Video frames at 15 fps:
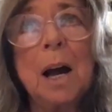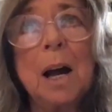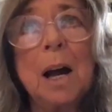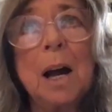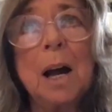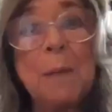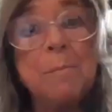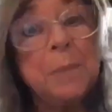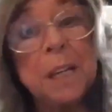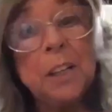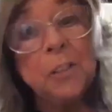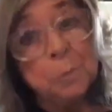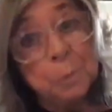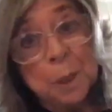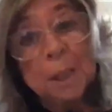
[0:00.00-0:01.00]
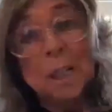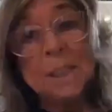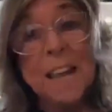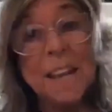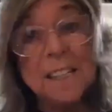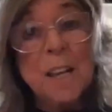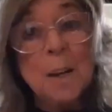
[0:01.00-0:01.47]
that means really
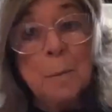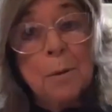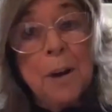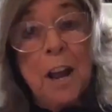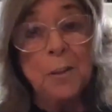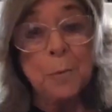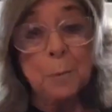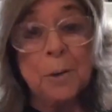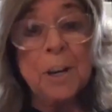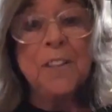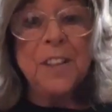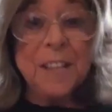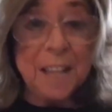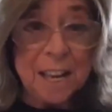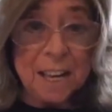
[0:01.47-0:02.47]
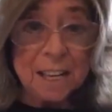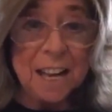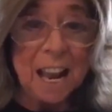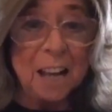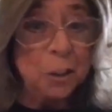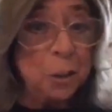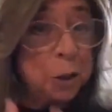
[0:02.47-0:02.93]
taking a breath, breathing in,
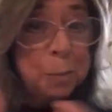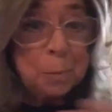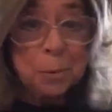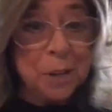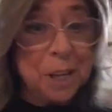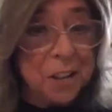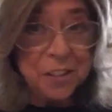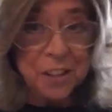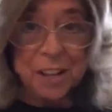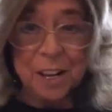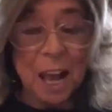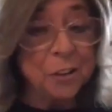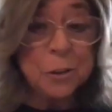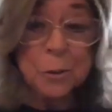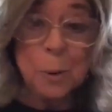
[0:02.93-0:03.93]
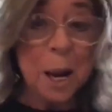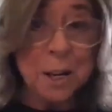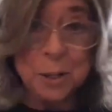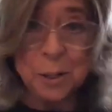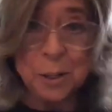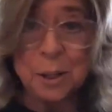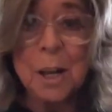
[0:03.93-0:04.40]
and you're breathing as a
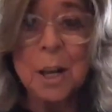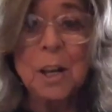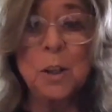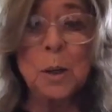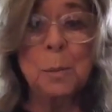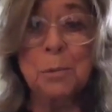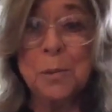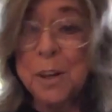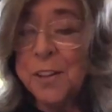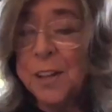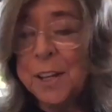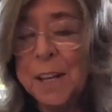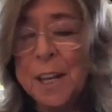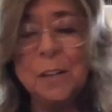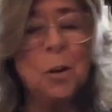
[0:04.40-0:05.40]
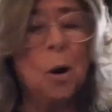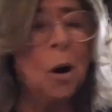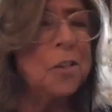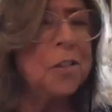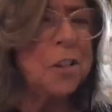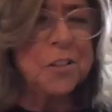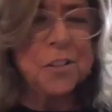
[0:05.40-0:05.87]
writer, you're breathing in all
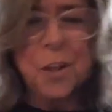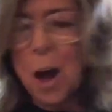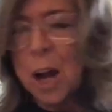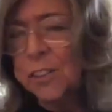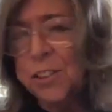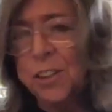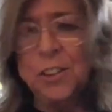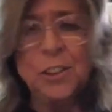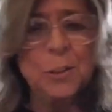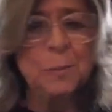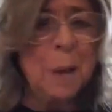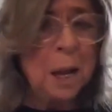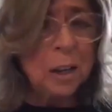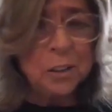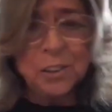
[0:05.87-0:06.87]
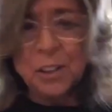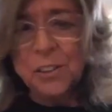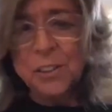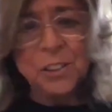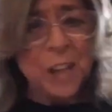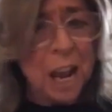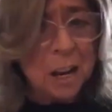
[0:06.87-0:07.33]
the thoughts and smells and
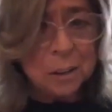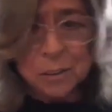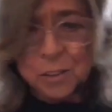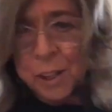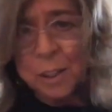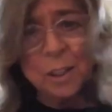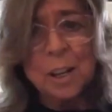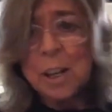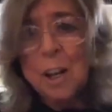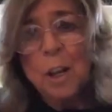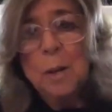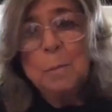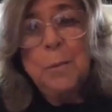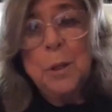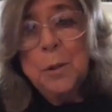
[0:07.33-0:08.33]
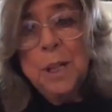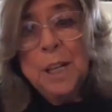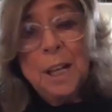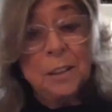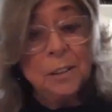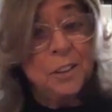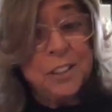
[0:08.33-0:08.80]
sounds and beauty
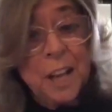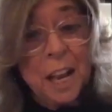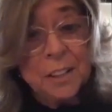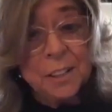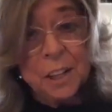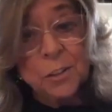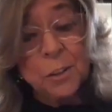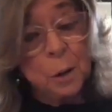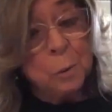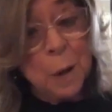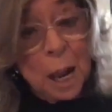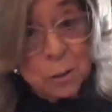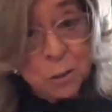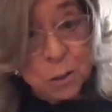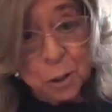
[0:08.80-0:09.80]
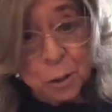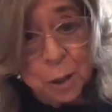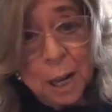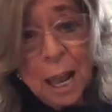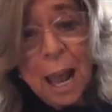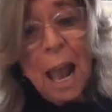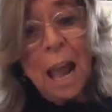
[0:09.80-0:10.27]
and sadness around you.
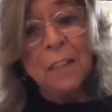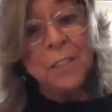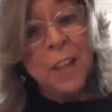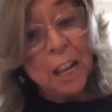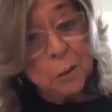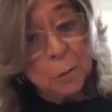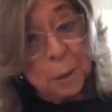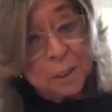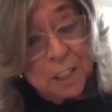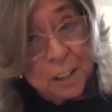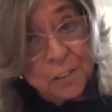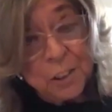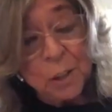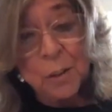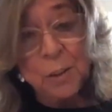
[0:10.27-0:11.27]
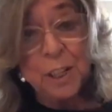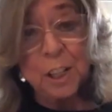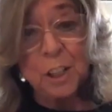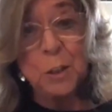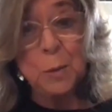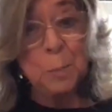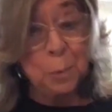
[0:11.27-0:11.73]
And that's what gives you the
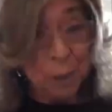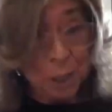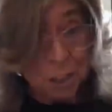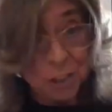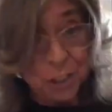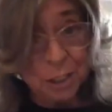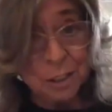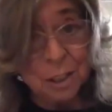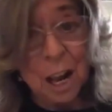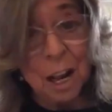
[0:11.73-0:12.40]
inspiration